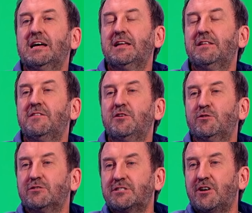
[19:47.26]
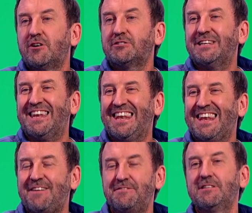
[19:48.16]
And then they all started
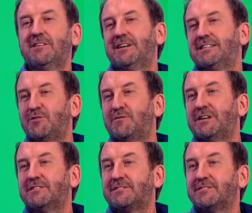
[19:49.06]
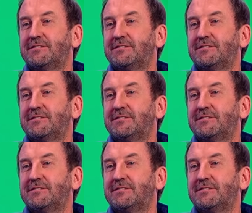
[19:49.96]
laughing their heads off at us.